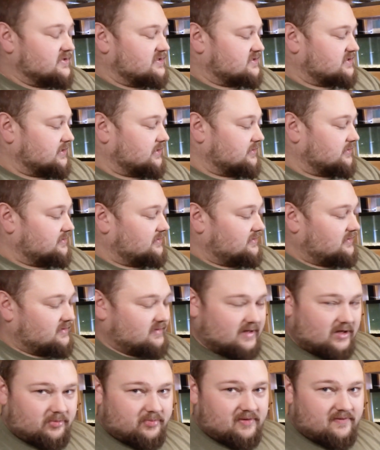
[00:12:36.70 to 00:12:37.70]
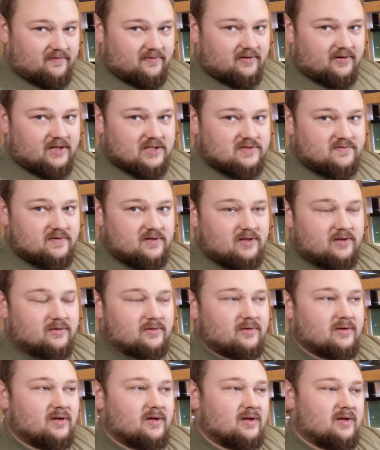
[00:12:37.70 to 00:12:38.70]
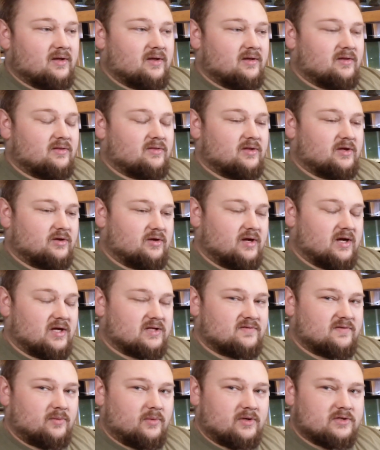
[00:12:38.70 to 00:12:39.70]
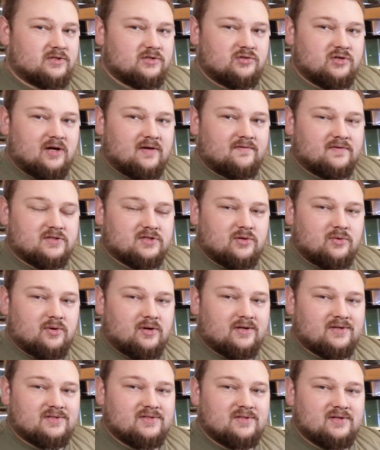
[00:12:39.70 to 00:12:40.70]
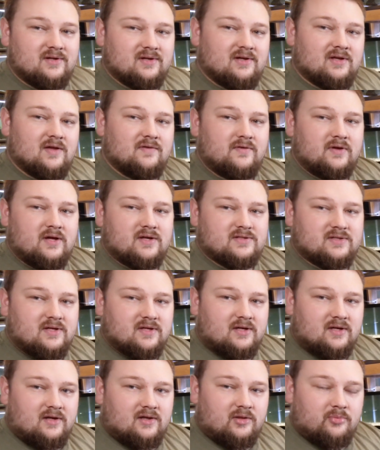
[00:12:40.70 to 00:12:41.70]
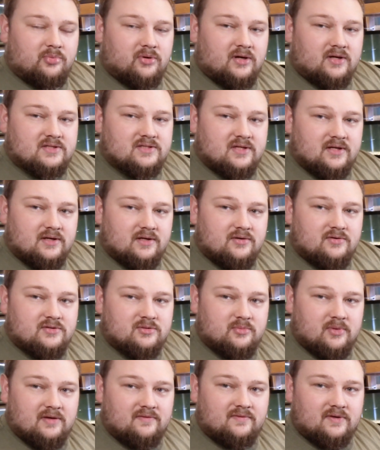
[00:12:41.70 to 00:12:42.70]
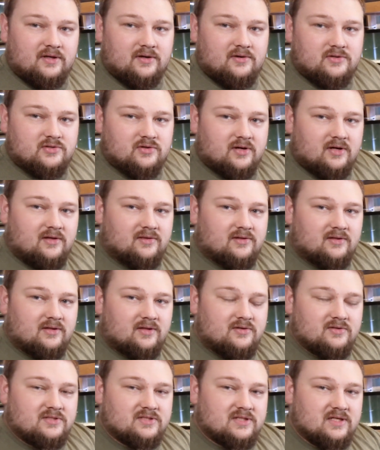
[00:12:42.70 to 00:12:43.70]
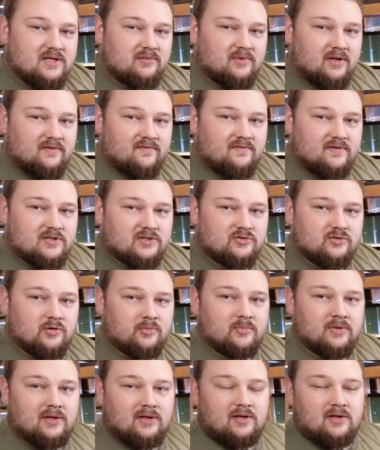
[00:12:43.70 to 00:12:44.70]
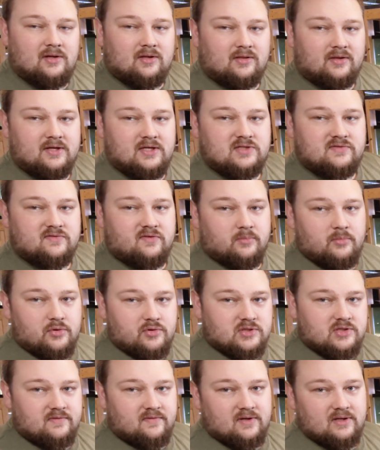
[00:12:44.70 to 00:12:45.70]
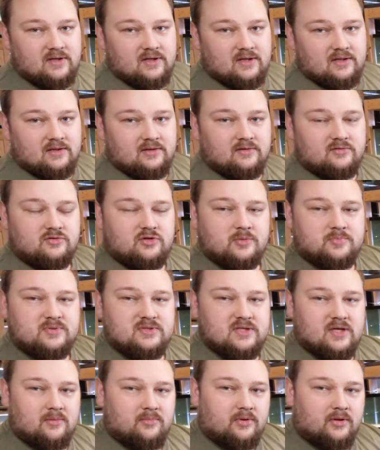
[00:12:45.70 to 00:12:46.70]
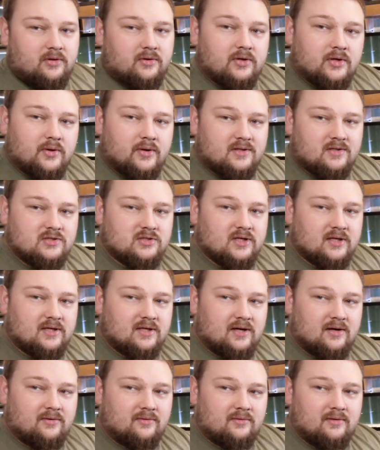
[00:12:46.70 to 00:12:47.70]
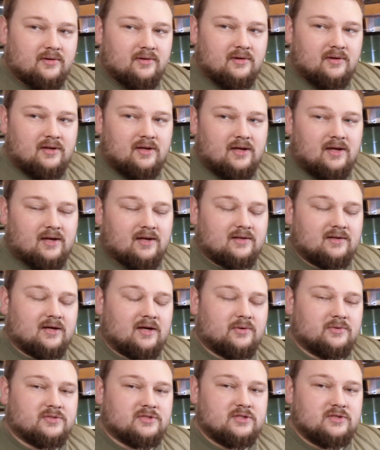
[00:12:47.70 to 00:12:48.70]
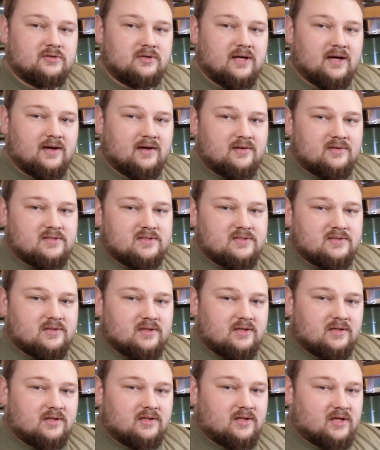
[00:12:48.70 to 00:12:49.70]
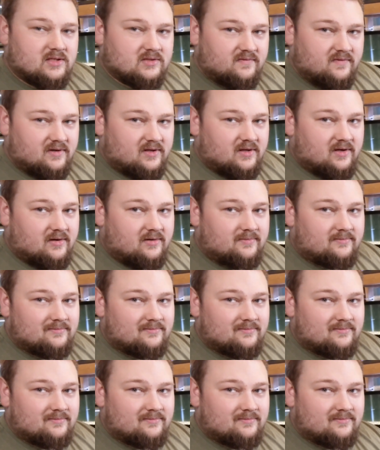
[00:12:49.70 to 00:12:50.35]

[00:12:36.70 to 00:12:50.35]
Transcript: So that'll be for the next video. Thank you guys for watching Trapfish Aquatics. If you guys like any of the products that I use in my videos or anything that you see in my fish room, links for most of it in the description down below. Go ahead and check it out, and I will see you guys in the next video.